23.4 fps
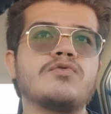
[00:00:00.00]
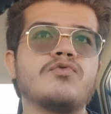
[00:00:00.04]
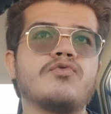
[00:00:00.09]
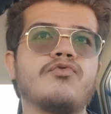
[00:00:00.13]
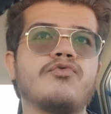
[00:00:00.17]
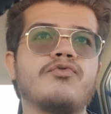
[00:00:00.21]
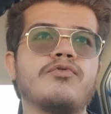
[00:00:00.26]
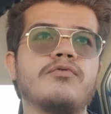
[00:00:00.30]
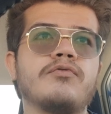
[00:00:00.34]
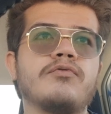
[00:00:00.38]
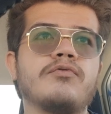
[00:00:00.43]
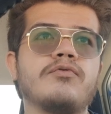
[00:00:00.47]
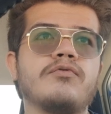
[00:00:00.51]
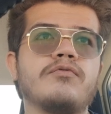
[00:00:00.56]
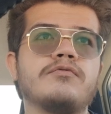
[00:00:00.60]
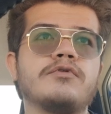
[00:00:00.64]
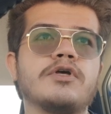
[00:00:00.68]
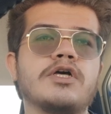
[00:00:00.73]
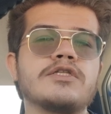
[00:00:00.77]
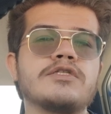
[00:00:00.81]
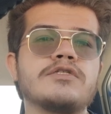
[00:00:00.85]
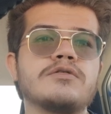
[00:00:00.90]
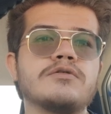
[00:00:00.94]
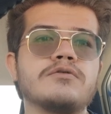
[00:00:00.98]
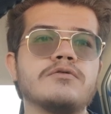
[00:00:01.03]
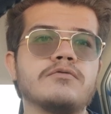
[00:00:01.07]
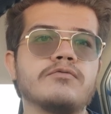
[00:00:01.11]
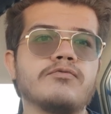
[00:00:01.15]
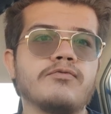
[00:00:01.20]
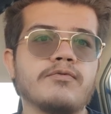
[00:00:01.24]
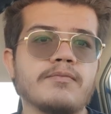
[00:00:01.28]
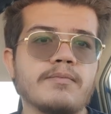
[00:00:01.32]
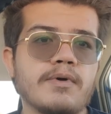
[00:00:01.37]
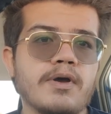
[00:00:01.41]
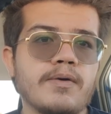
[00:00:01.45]
to not to
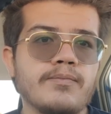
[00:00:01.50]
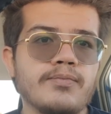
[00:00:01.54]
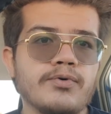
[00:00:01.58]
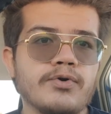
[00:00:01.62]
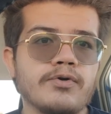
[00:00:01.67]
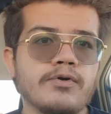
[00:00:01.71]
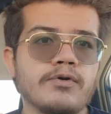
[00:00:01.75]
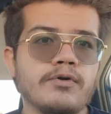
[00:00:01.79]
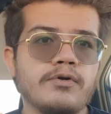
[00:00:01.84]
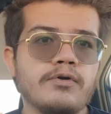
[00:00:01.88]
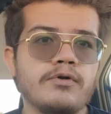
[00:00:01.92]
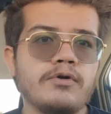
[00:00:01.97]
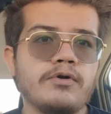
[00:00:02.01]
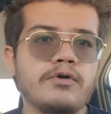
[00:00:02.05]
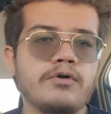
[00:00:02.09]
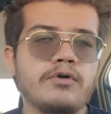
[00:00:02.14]
remember